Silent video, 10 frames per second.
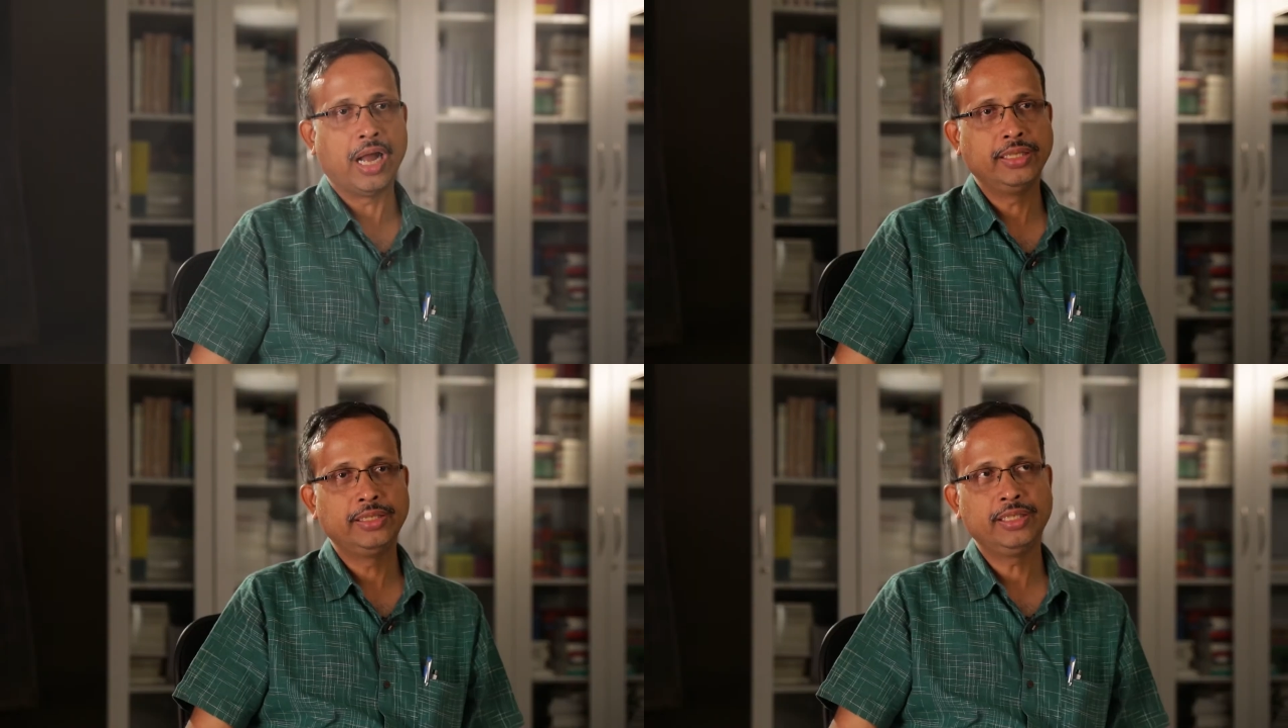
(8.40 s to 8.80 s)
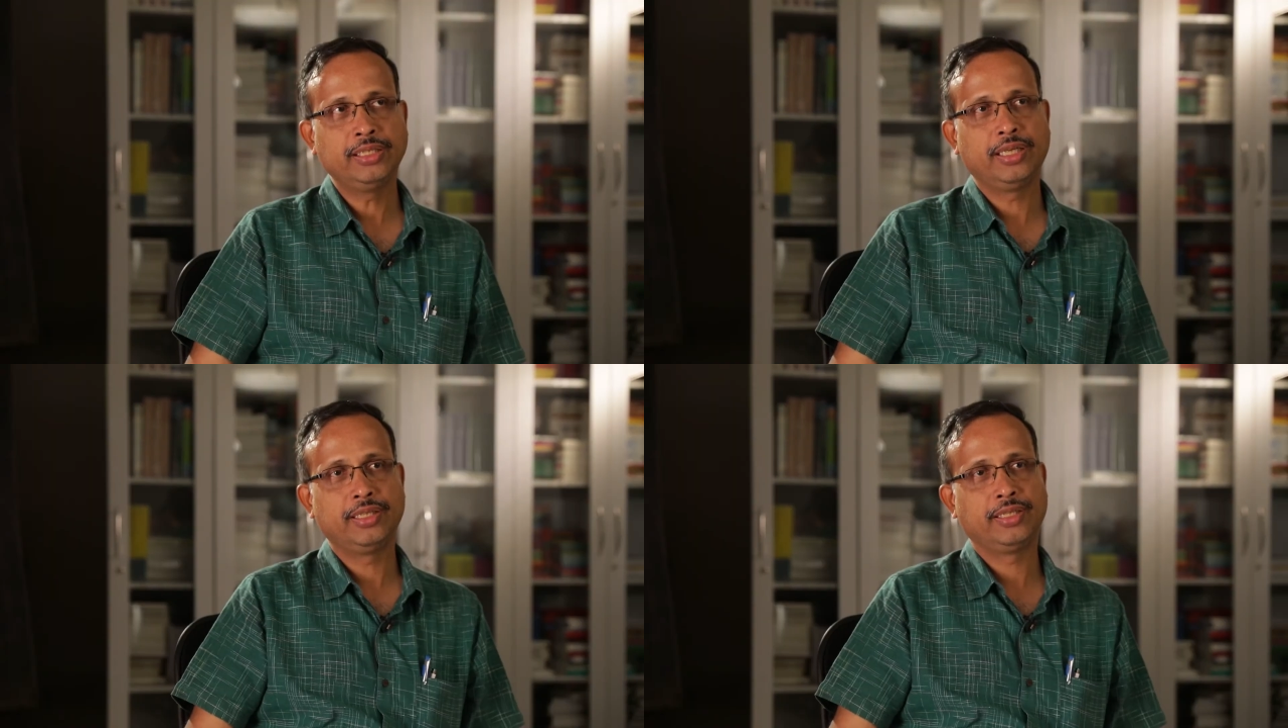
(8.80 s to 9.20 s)
I
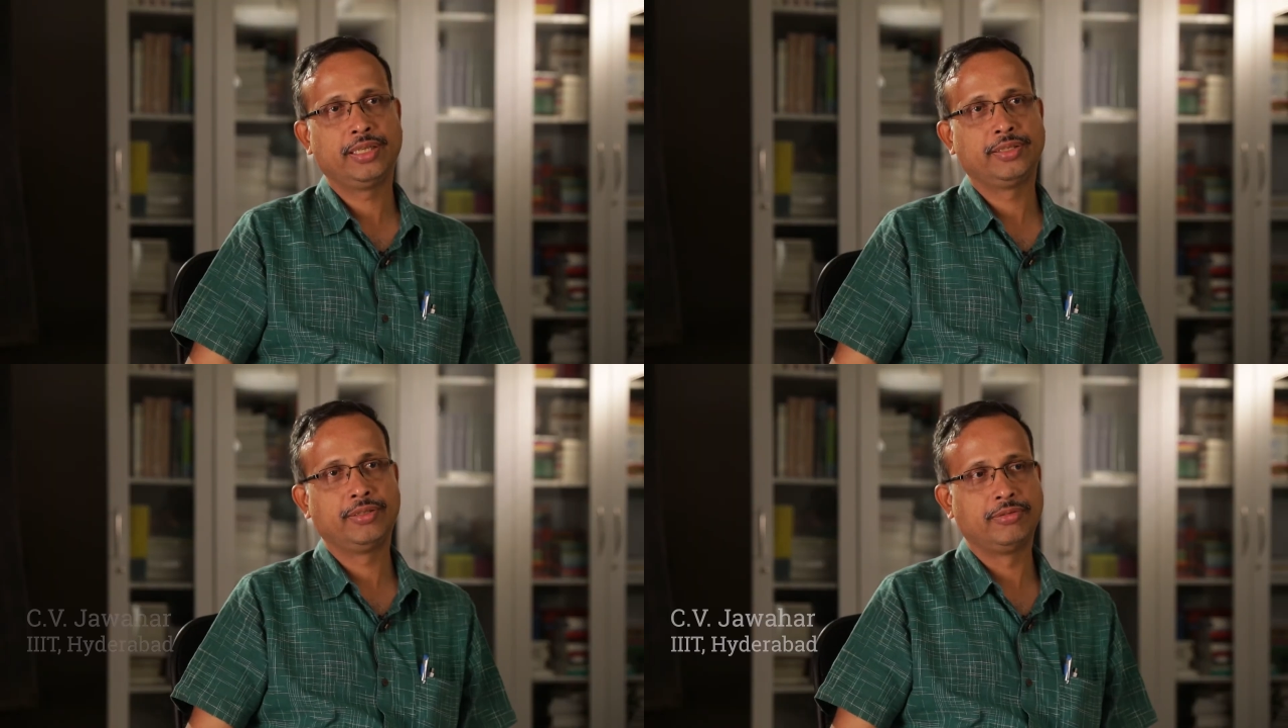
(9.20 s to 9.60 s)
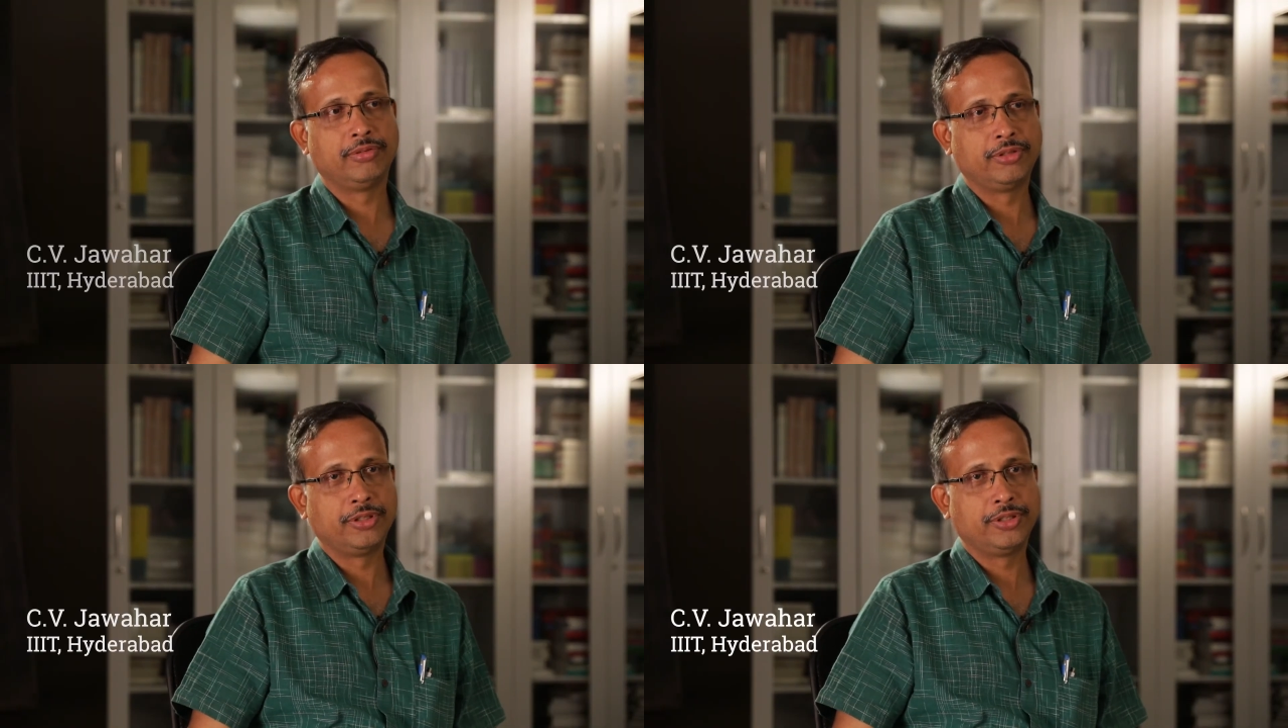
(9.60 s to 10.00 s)
think there is a
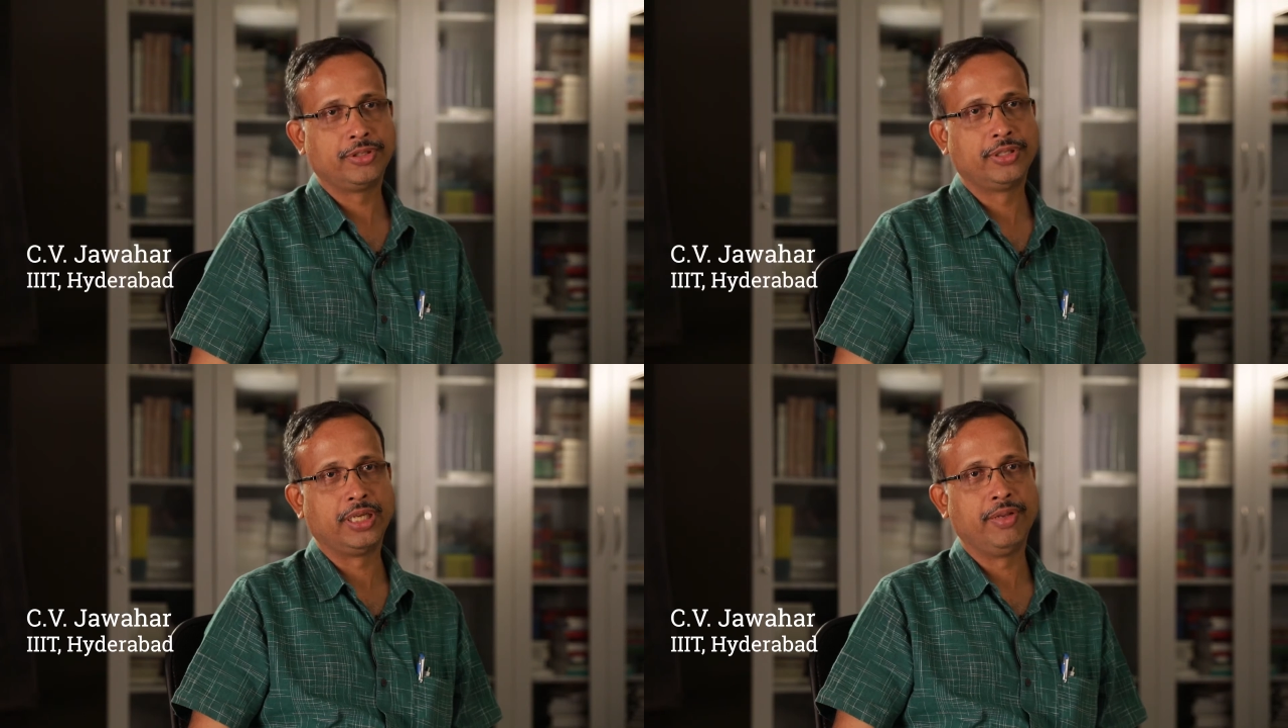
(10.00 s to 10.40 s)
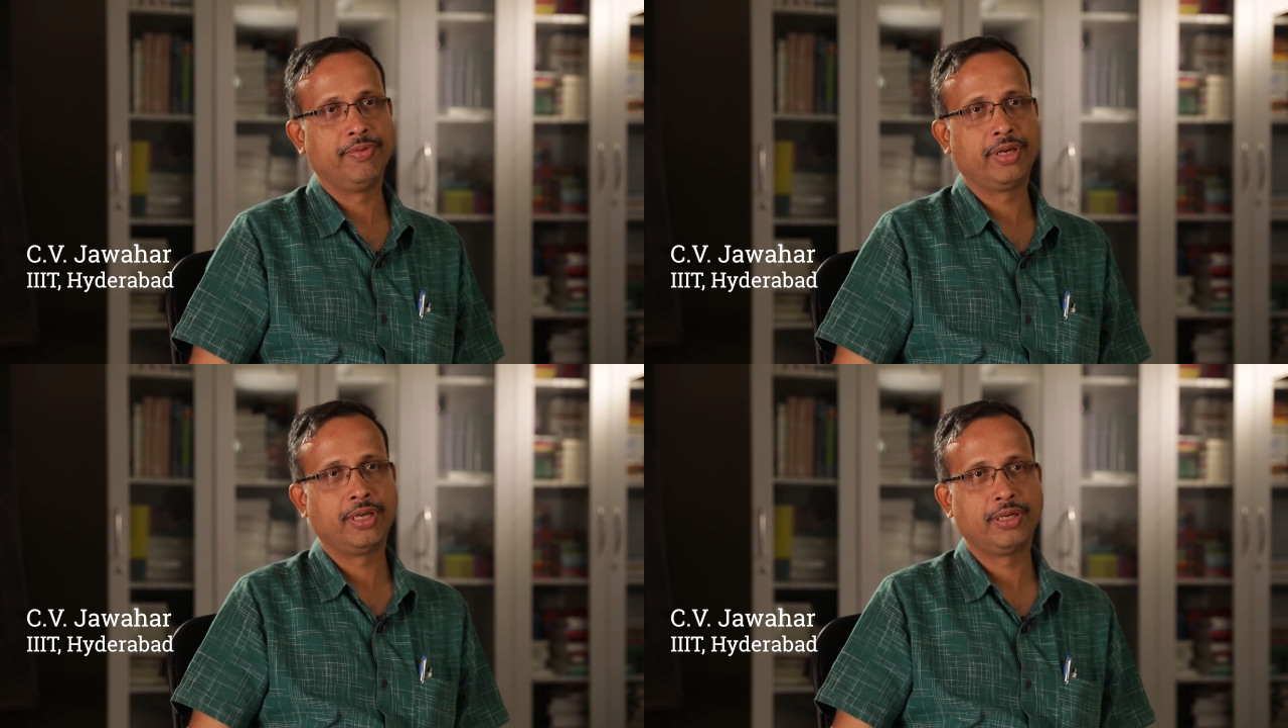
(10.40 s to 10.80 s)

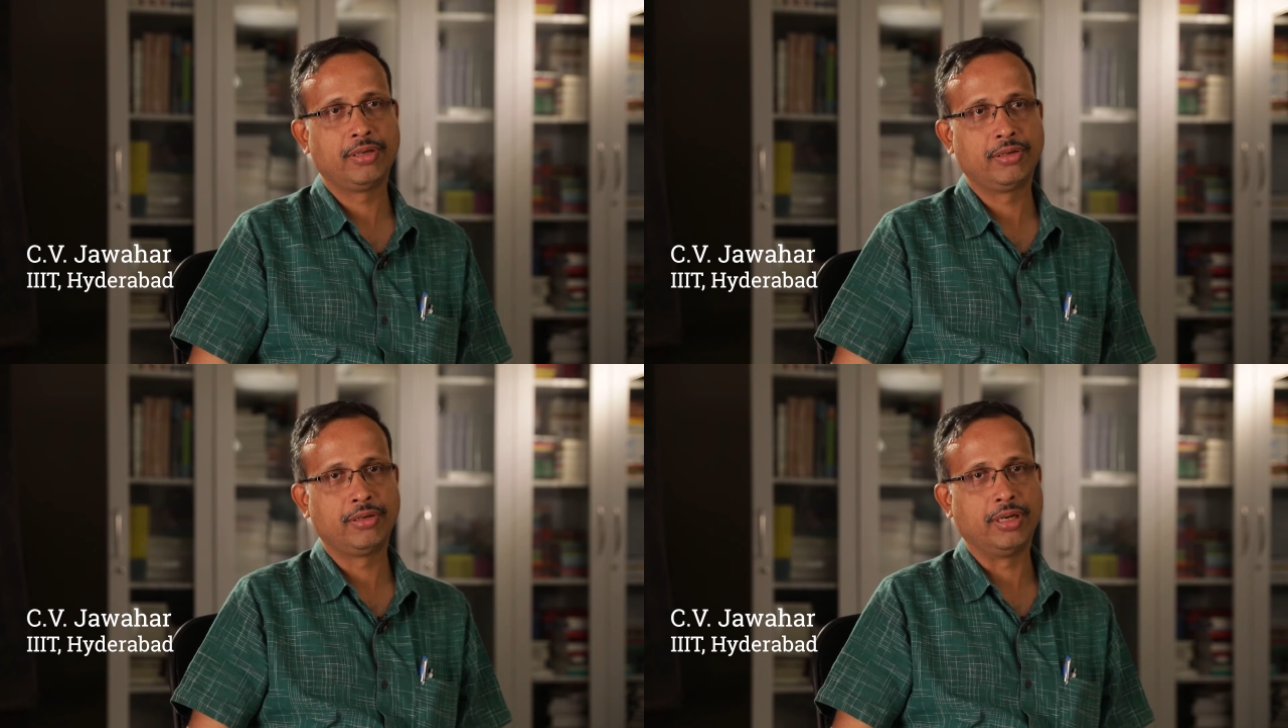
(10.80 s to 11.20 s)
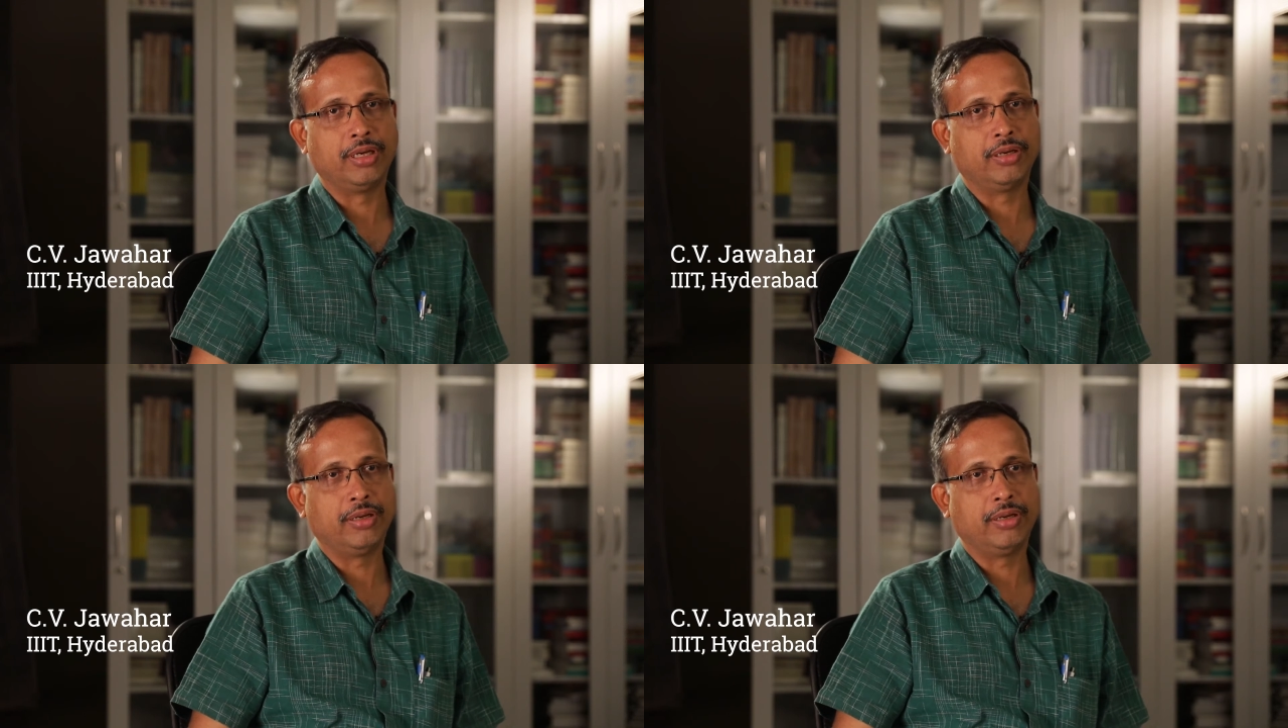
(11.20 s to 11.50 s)
significant uh,